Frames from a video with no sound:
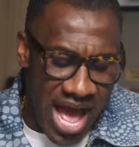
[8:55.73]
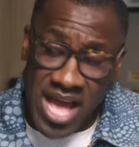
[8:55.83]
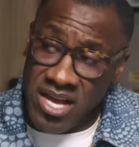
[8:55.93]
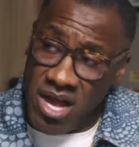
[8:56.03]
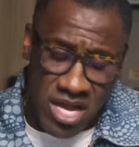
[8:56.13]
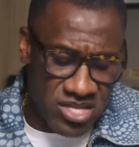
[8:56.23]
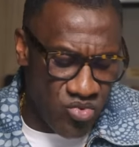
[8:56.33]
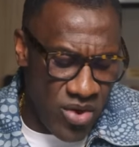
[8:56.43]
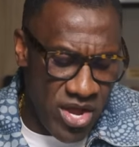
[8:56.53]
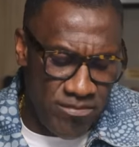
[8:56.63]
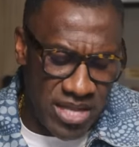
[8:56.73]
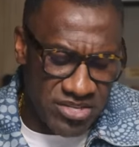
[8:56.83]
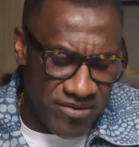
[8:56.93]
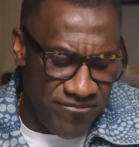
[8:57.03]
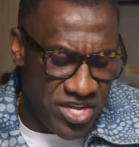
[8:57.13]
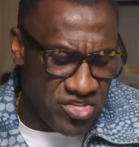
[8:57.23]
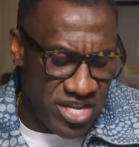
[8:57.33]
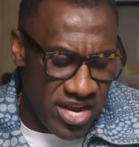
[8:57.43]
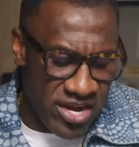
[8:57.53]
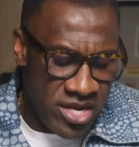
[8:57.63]
icon, trailblazer,
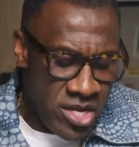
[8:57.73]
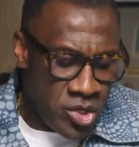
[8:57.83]
visionary,